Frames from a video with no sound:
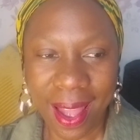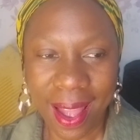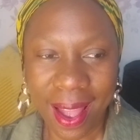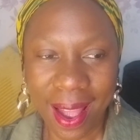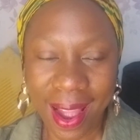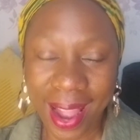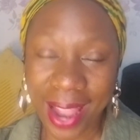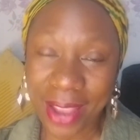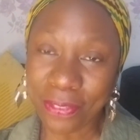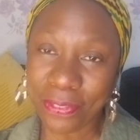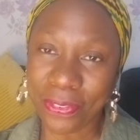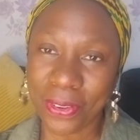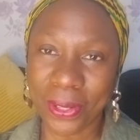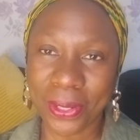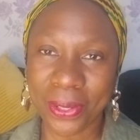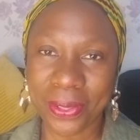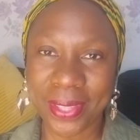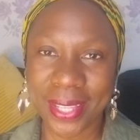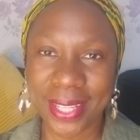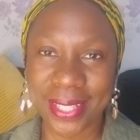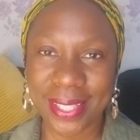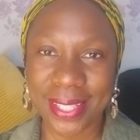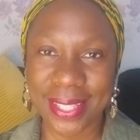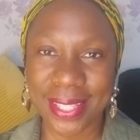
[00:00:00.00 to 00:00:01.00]
I followed
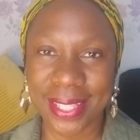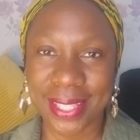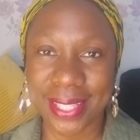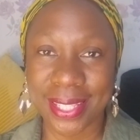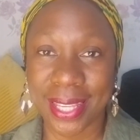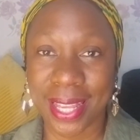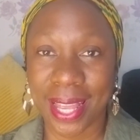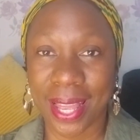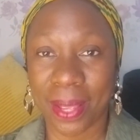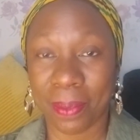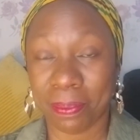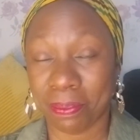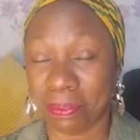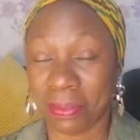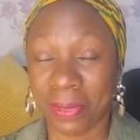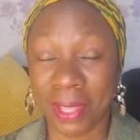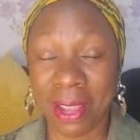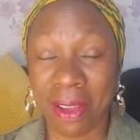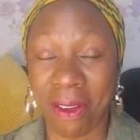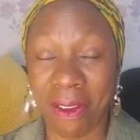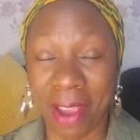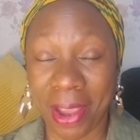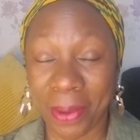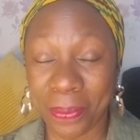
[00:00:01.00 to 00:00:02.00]
this
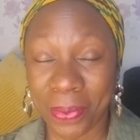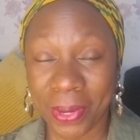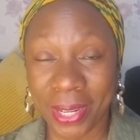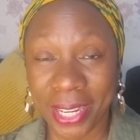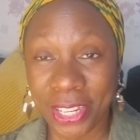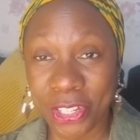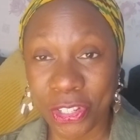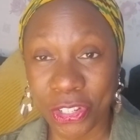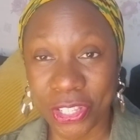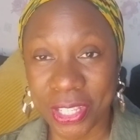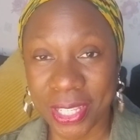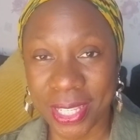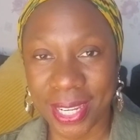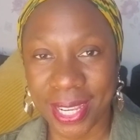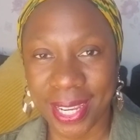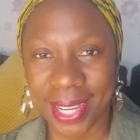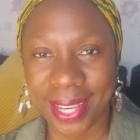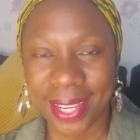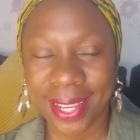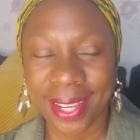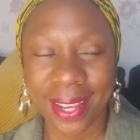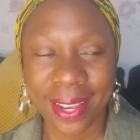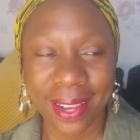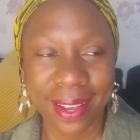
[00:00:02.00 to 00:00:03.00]
guy religiously,
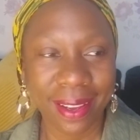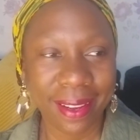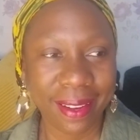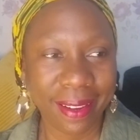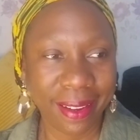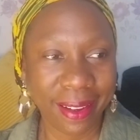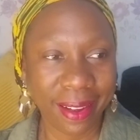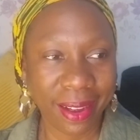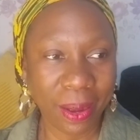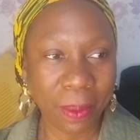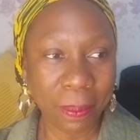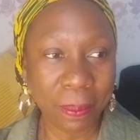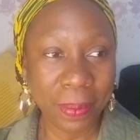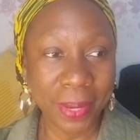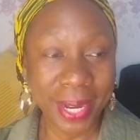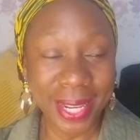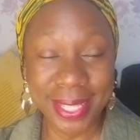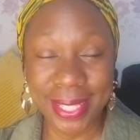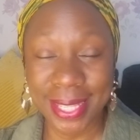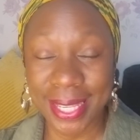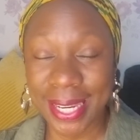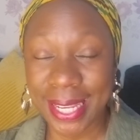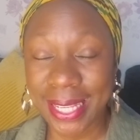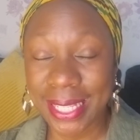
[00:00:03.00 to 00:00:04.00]
um,
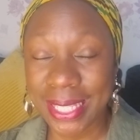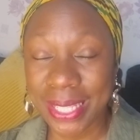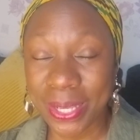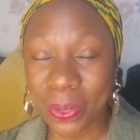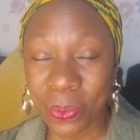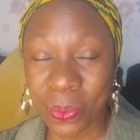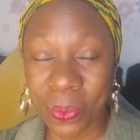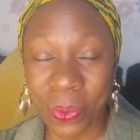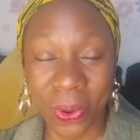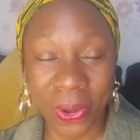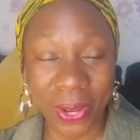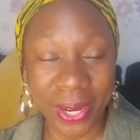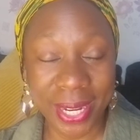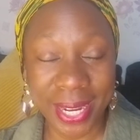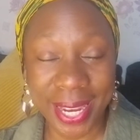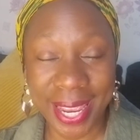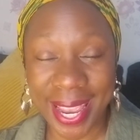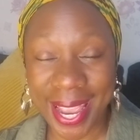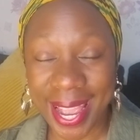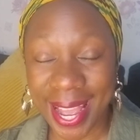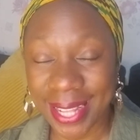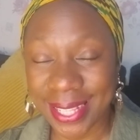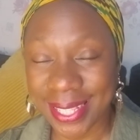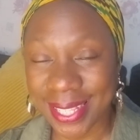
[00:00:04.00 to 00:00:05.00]
listening to what he
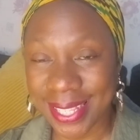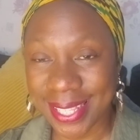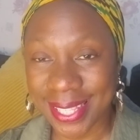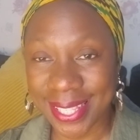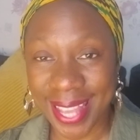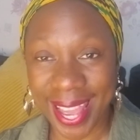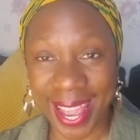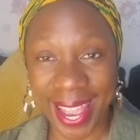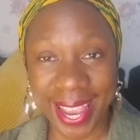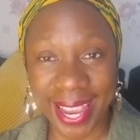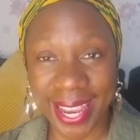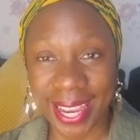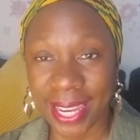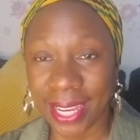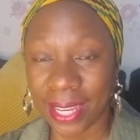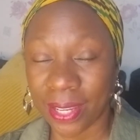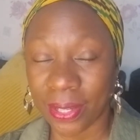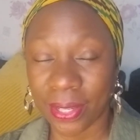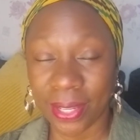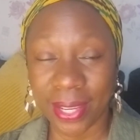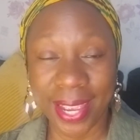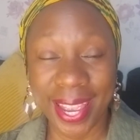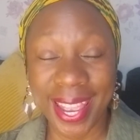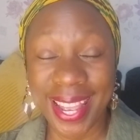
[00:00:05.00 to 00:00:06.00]
had to say
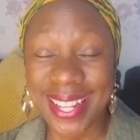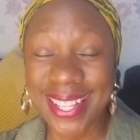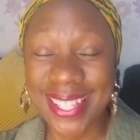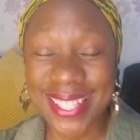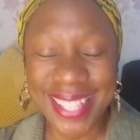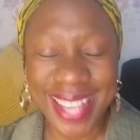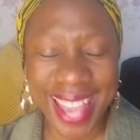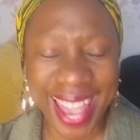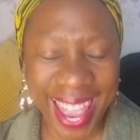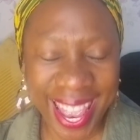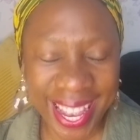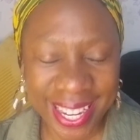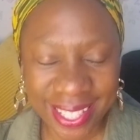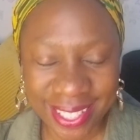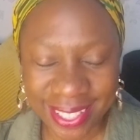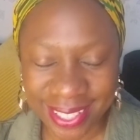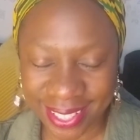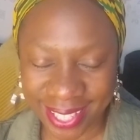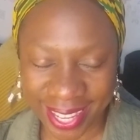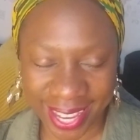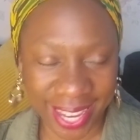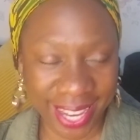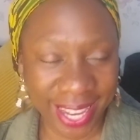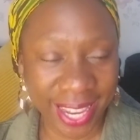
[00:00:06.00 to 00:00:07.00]

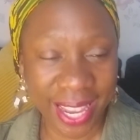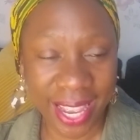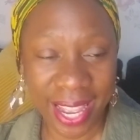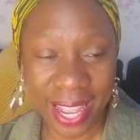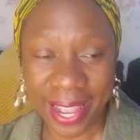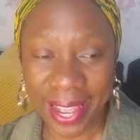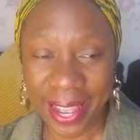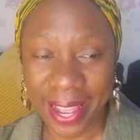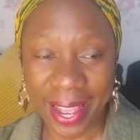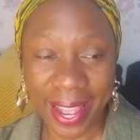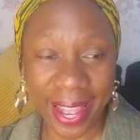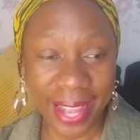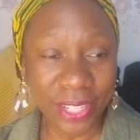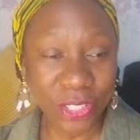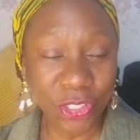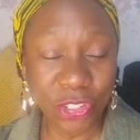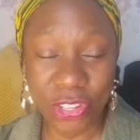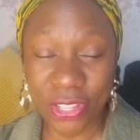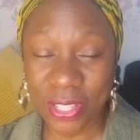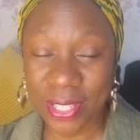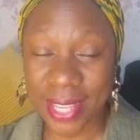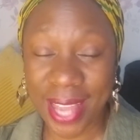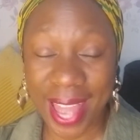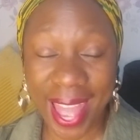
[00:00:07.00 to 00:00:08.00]
intently and
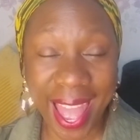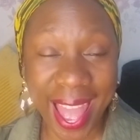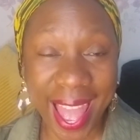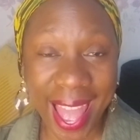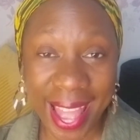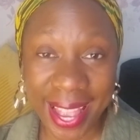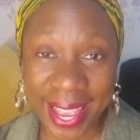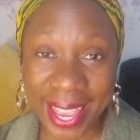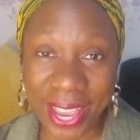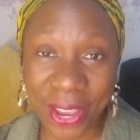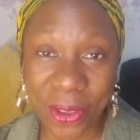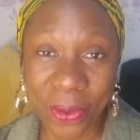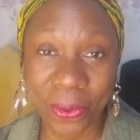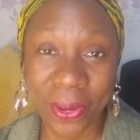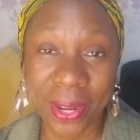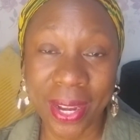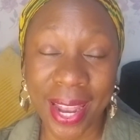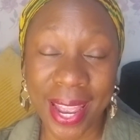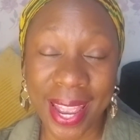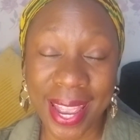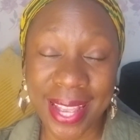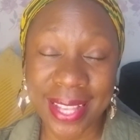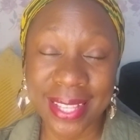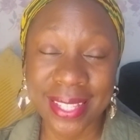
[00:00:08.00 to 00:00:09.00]
just hanging on
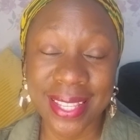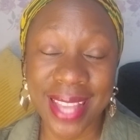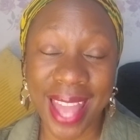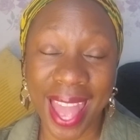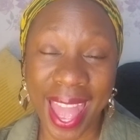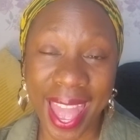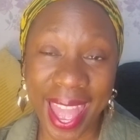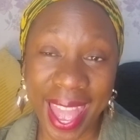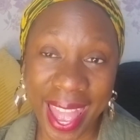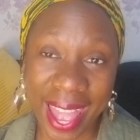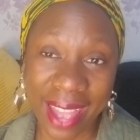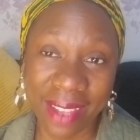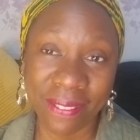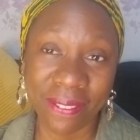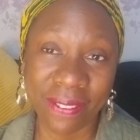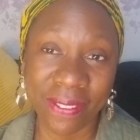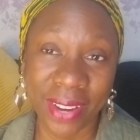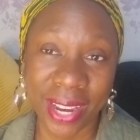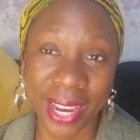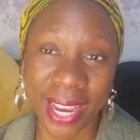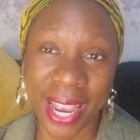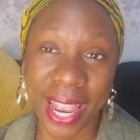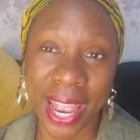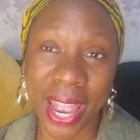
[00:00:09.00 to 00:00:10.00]
his
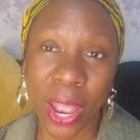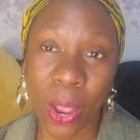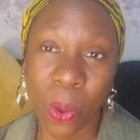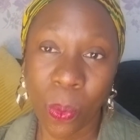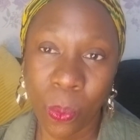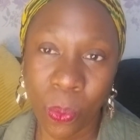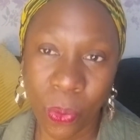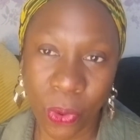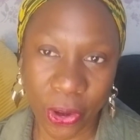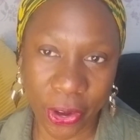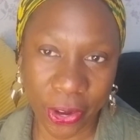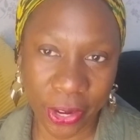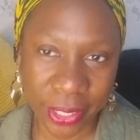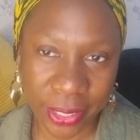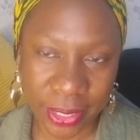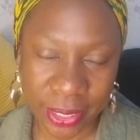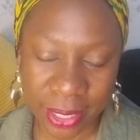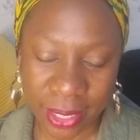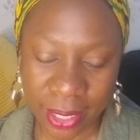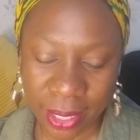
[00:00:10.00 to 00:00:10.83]
every word.